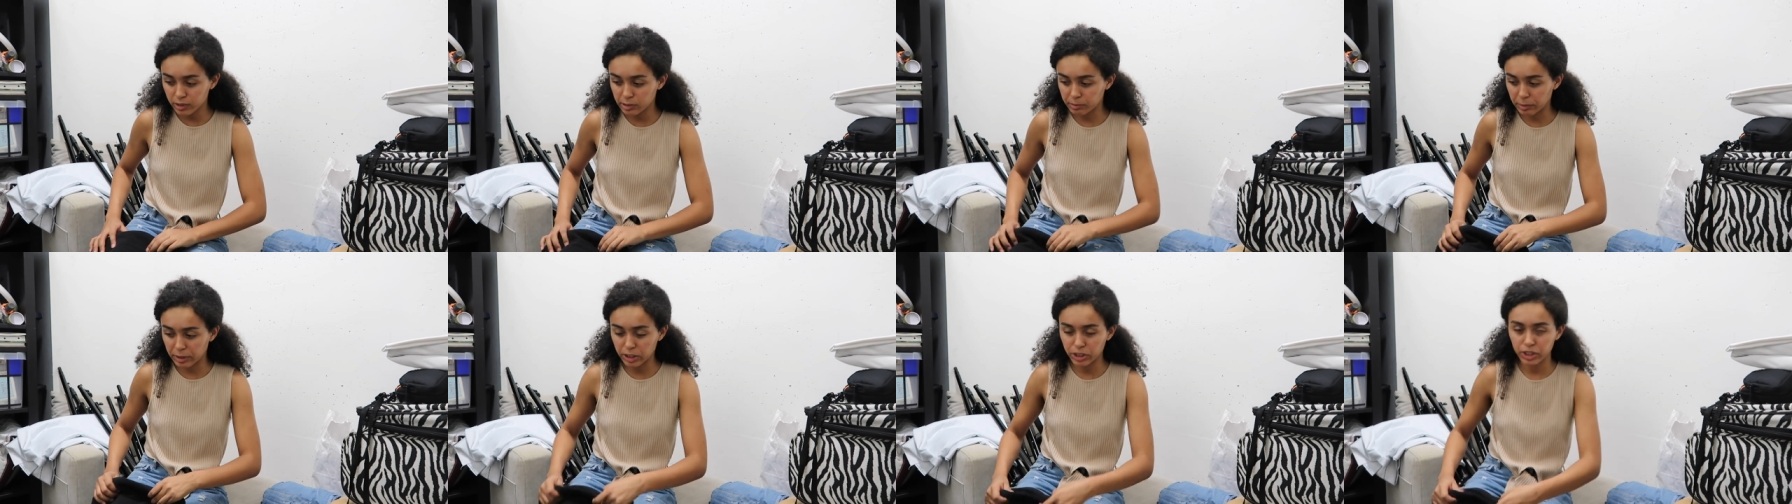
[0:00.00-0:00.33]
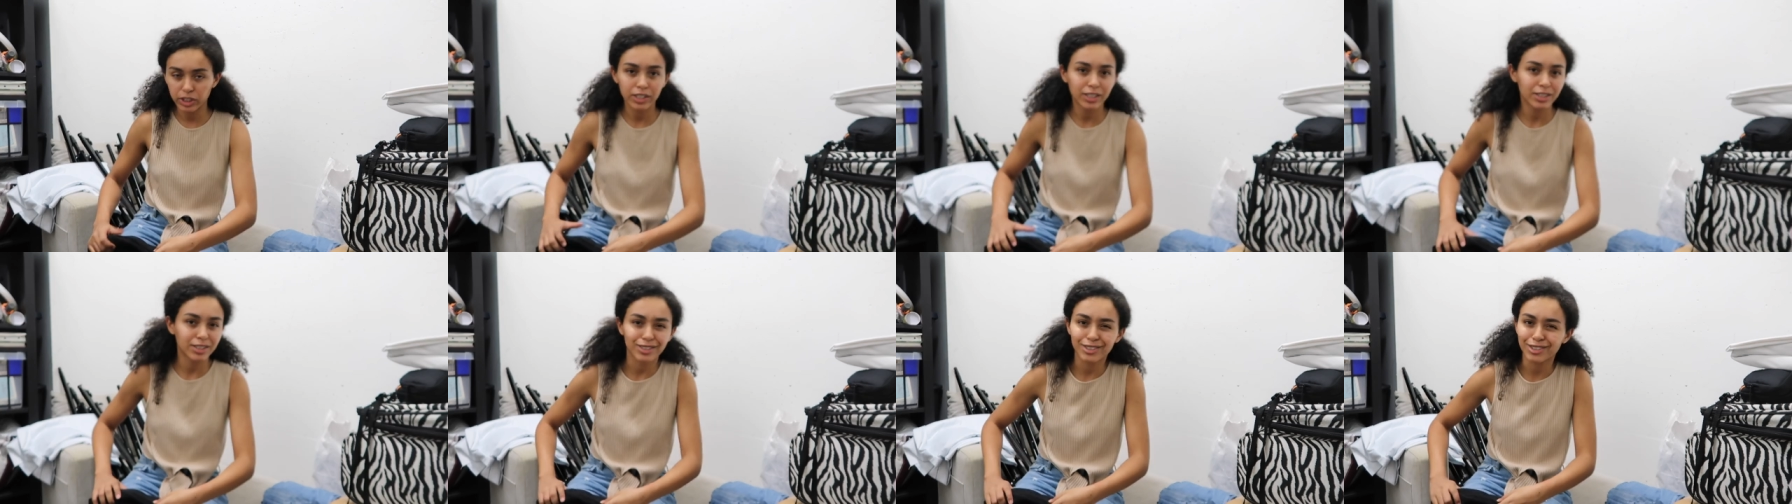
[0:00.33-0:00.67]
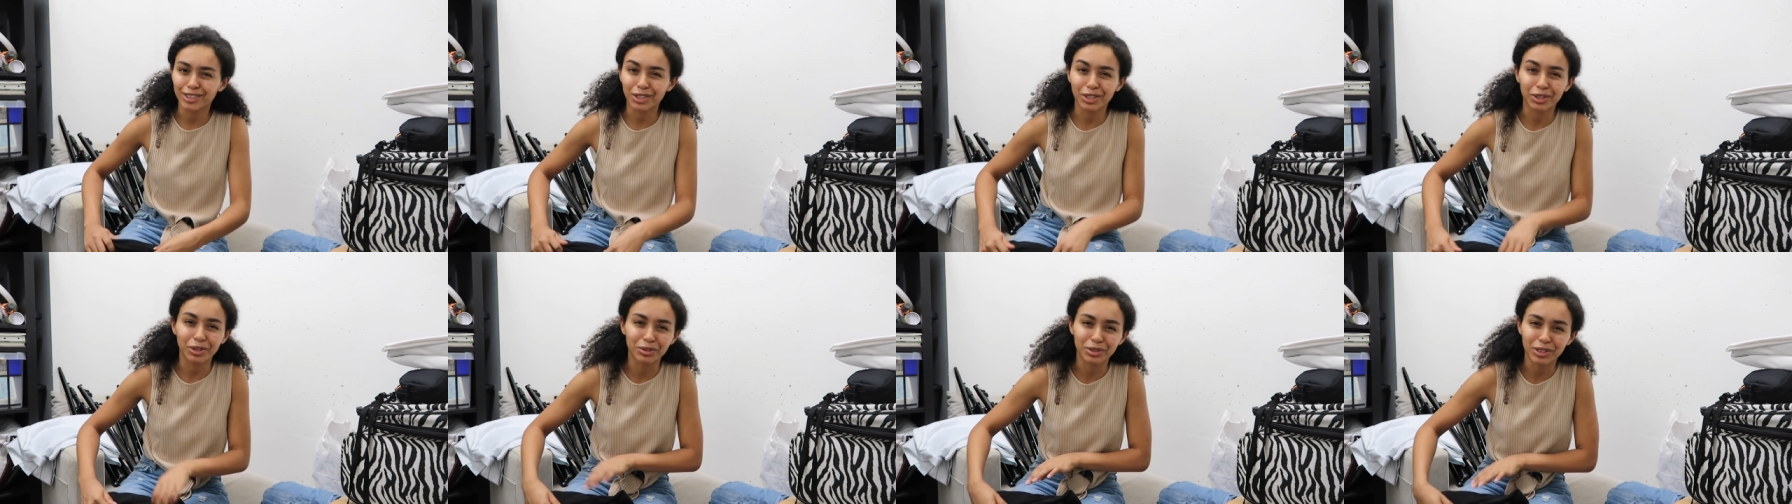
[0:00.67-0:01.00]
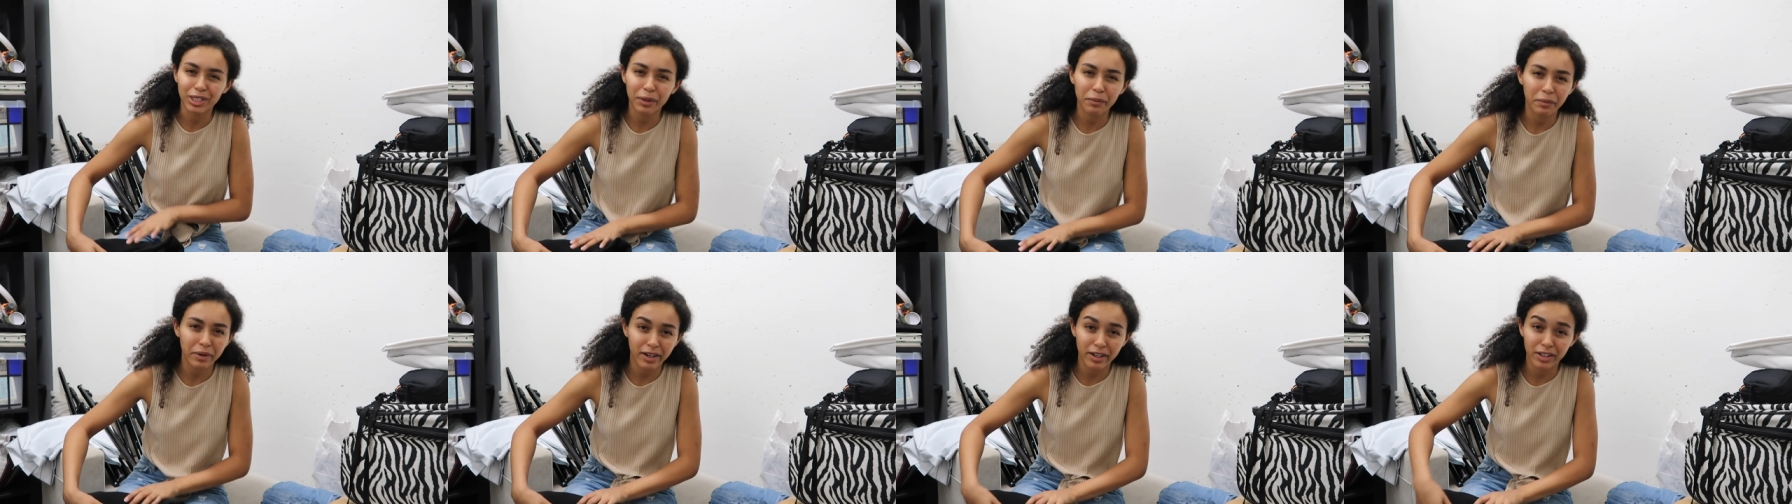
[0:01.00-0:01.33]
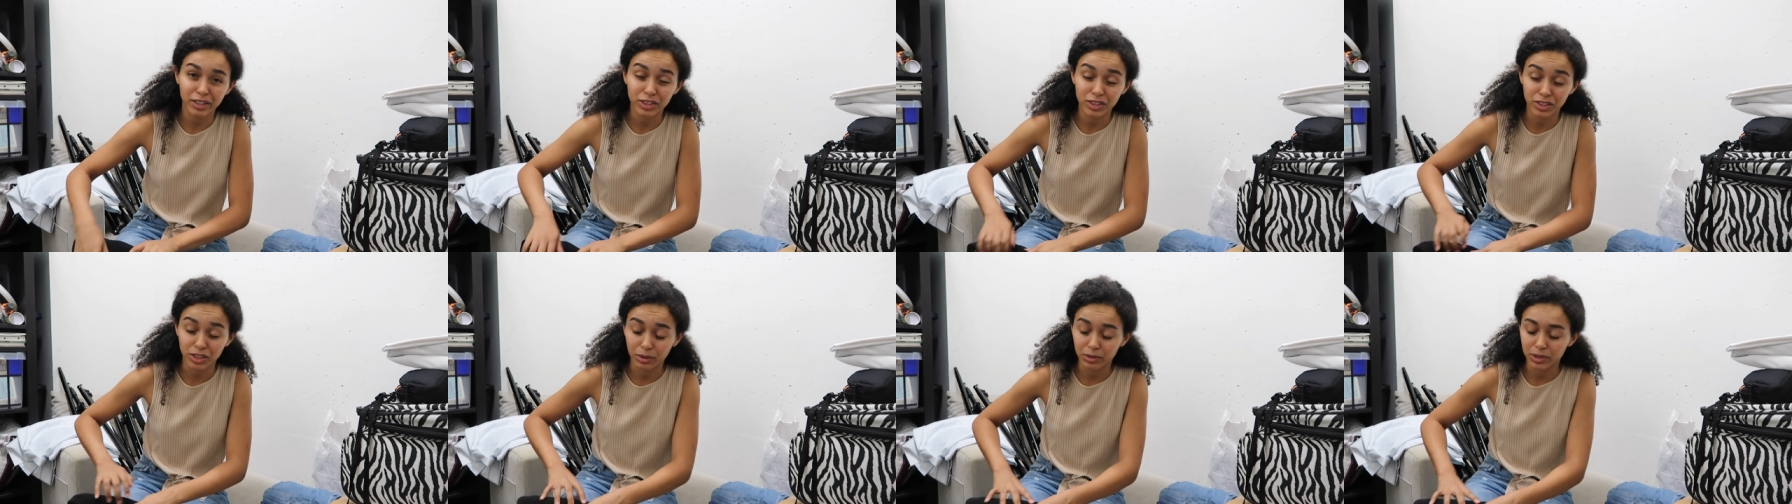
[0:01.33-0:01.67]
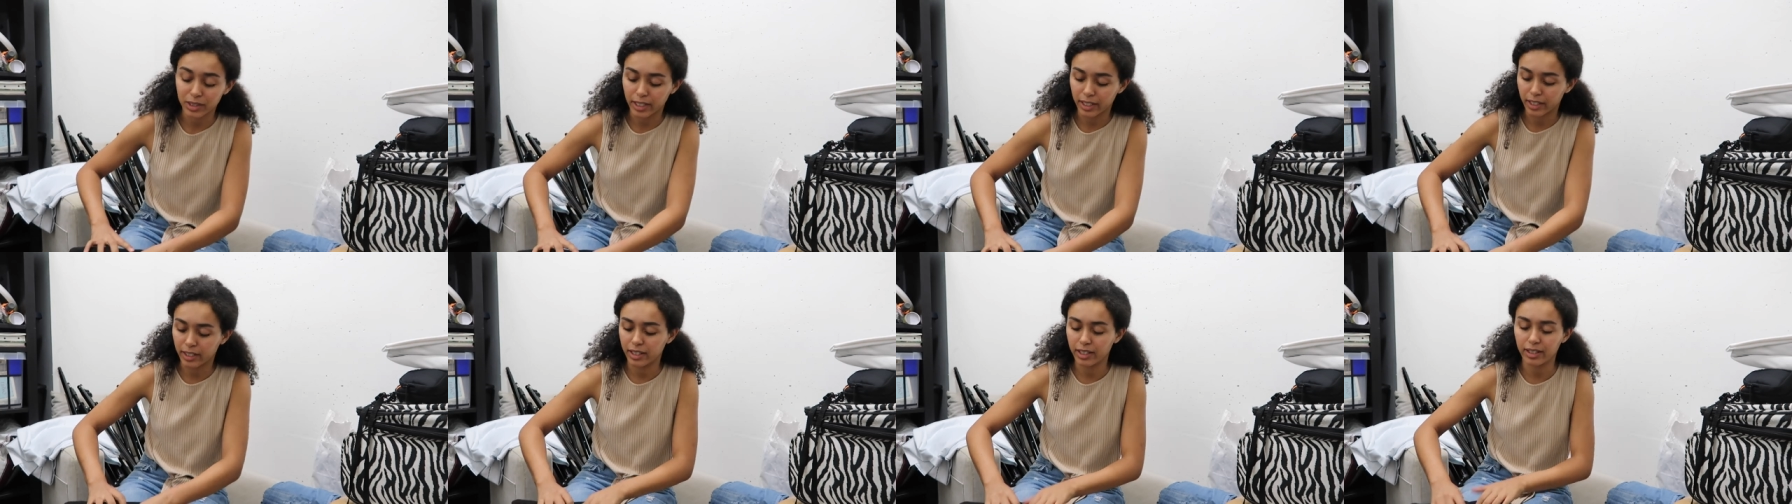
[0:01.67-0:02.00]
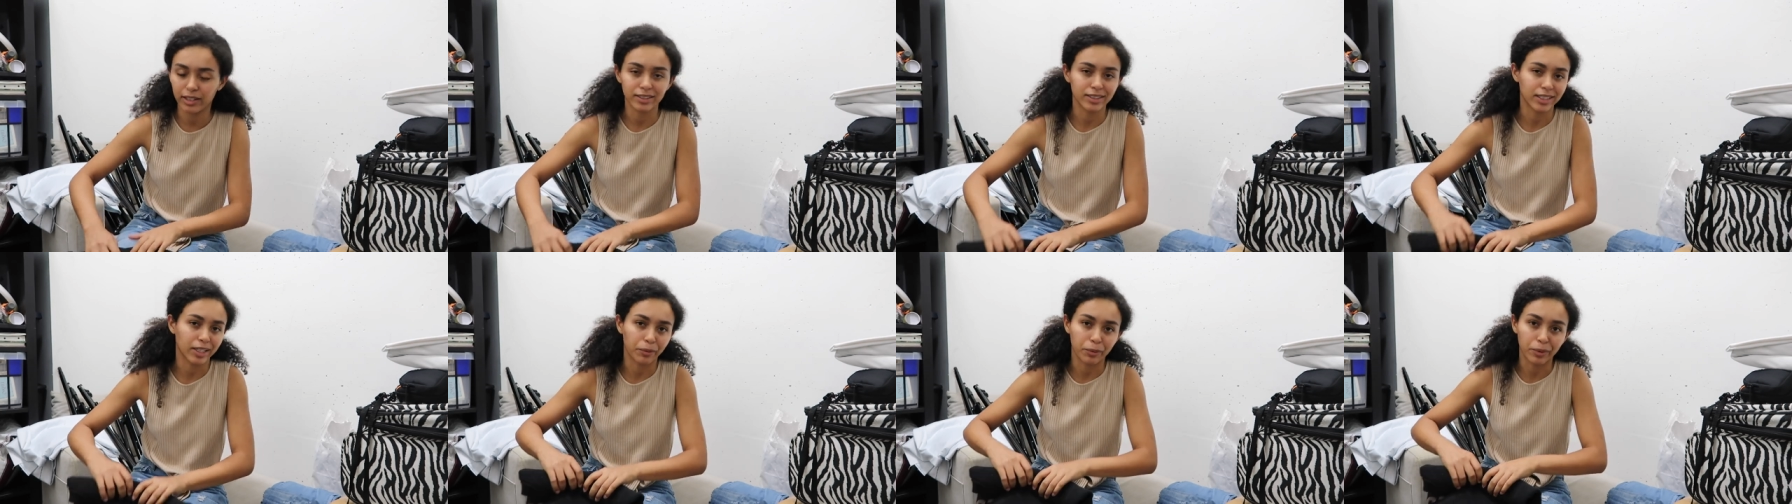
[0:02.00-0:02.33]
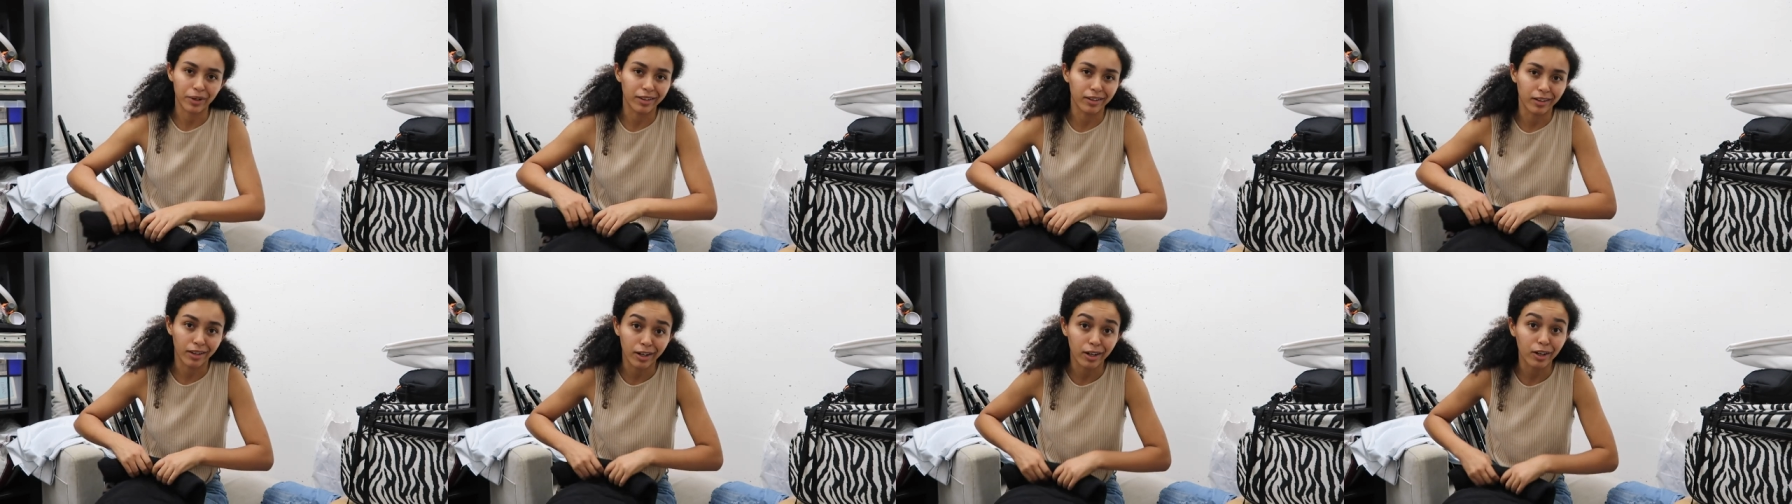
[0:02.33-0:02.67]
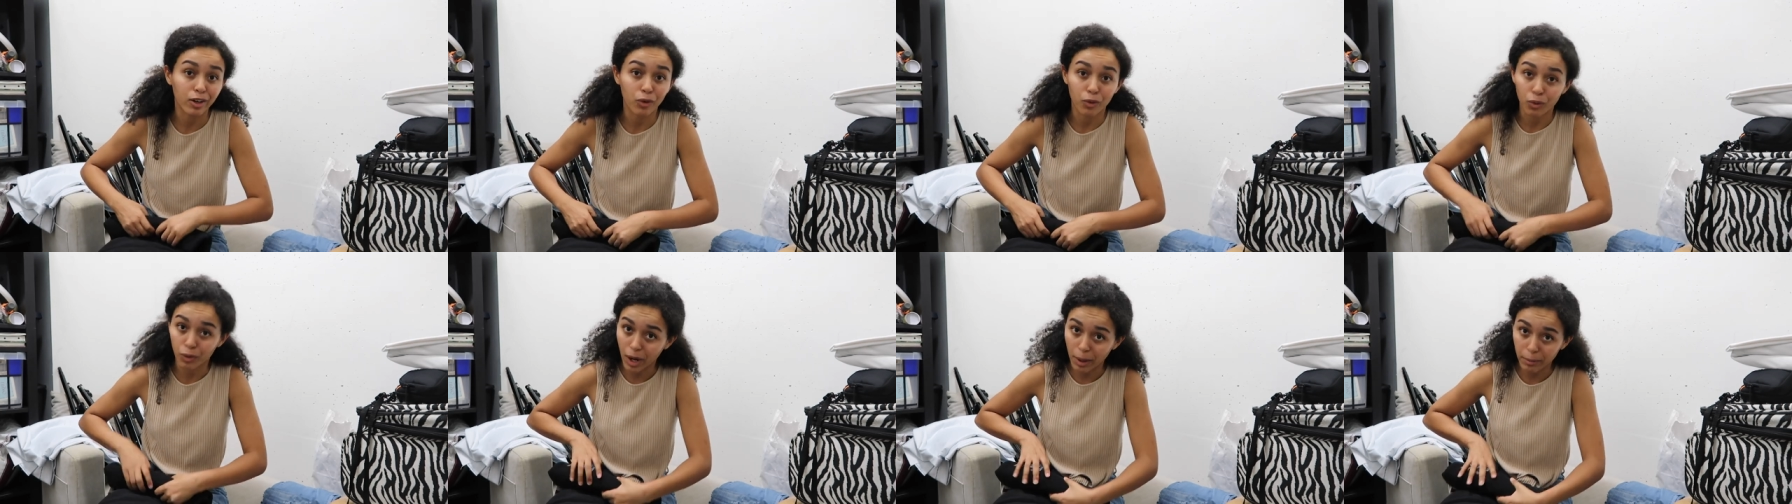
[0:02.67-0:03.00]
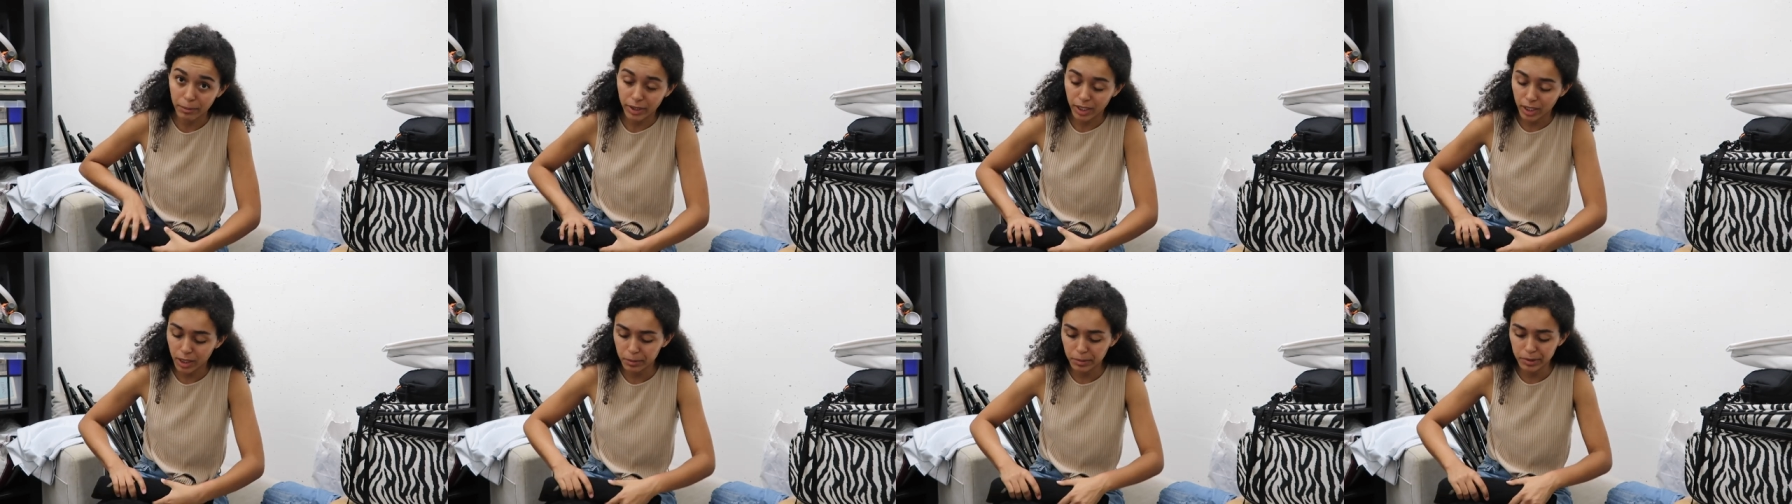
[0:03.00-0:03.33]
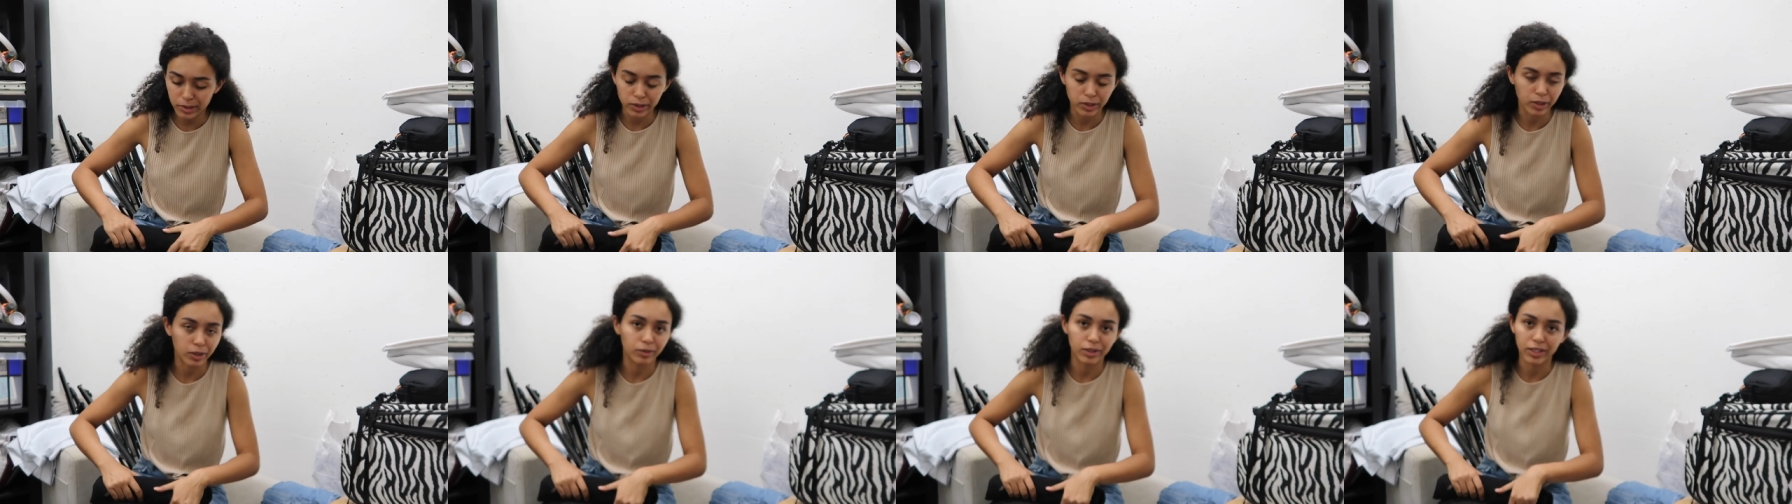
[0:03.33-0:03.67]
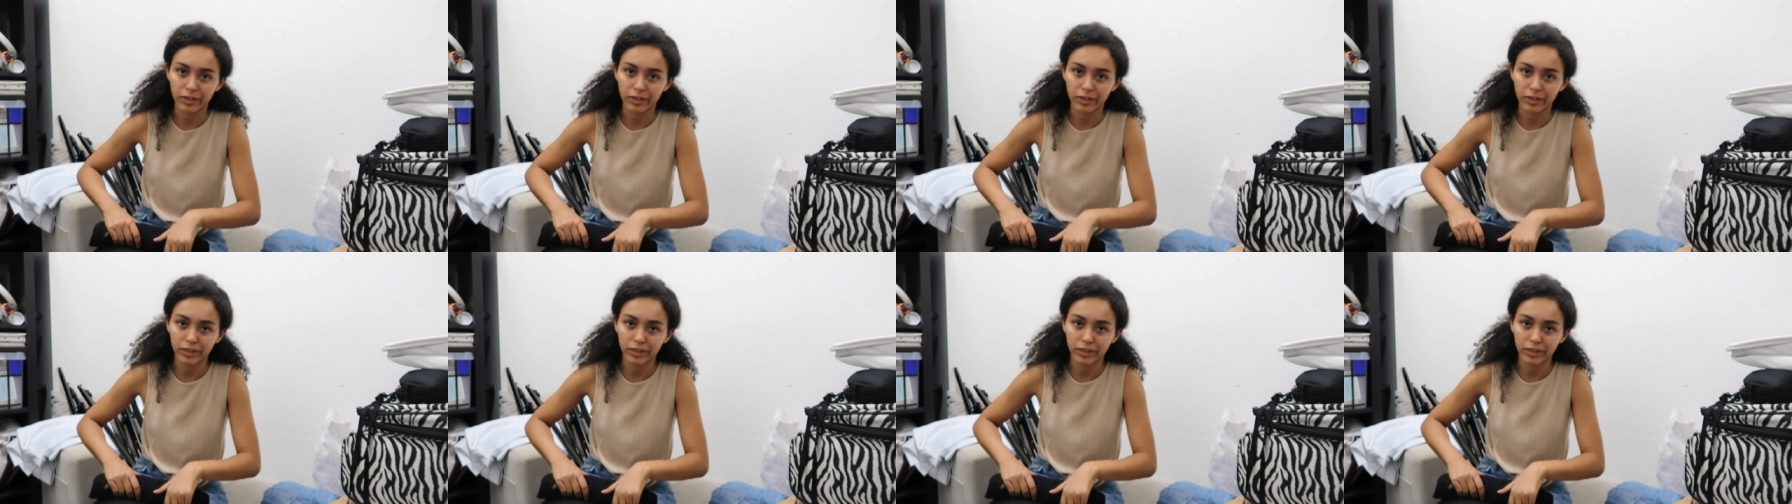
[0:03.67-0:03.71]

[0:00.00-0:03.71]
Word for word: especially because the clothes I wear are so tiny because I wear a lot of crop tops, you know,